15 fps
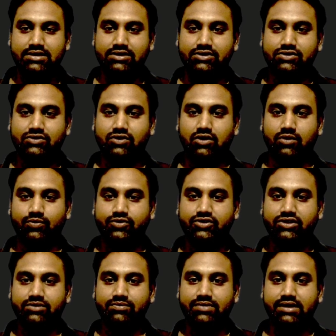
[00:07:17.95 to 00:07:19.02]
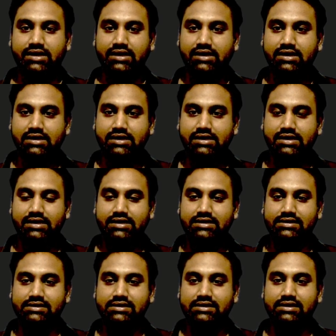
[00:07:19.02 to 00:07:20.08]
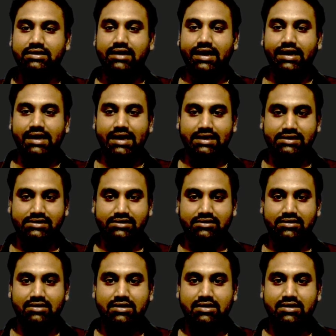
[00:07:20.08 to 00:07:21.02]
So option B is the right answer.